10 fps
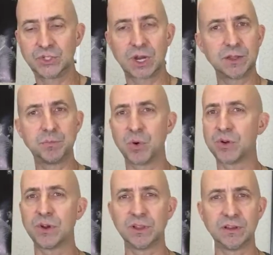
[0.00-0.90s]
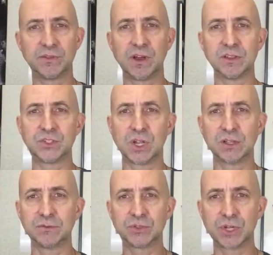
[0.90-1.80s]
Charlie Porter, I love all of
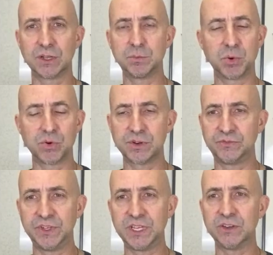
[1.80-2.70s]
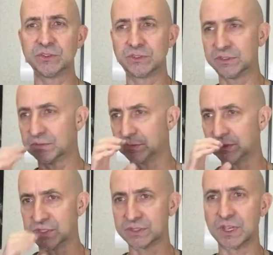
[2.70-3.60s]
Charlie Porter's videos, some
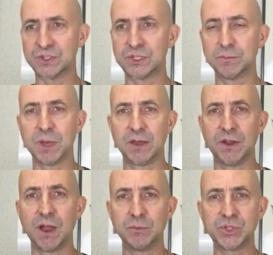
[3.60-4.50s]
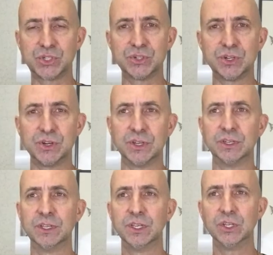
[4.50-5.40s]
discussion about embouchure and